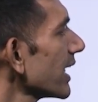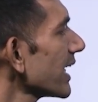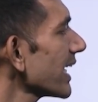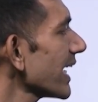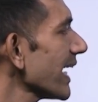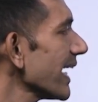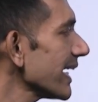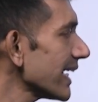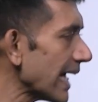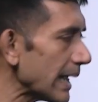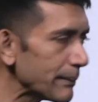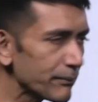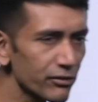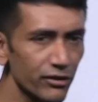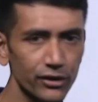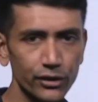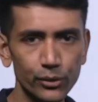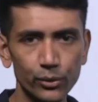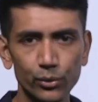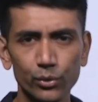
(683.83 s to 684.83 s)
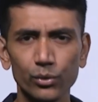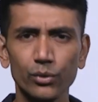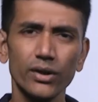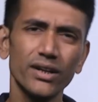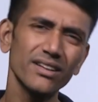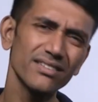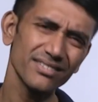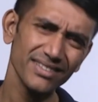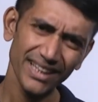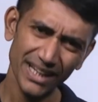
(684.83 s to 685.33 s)
k times u
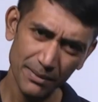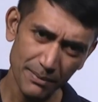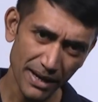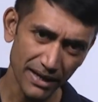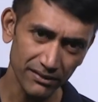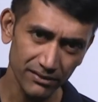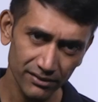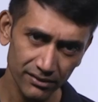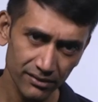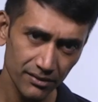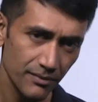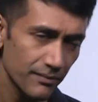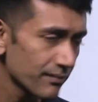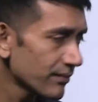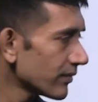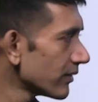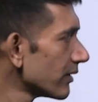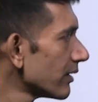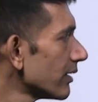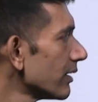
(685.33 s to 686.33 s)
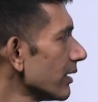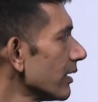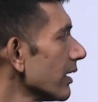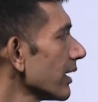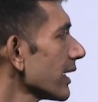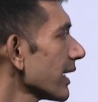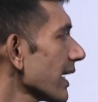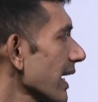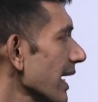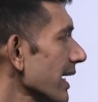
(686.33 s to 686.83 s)
is same as
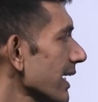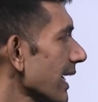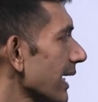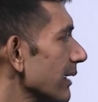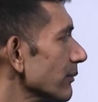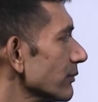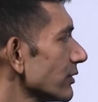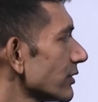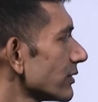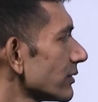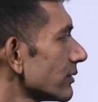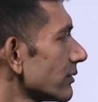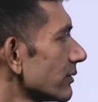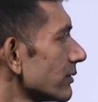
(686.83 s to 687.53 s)
k times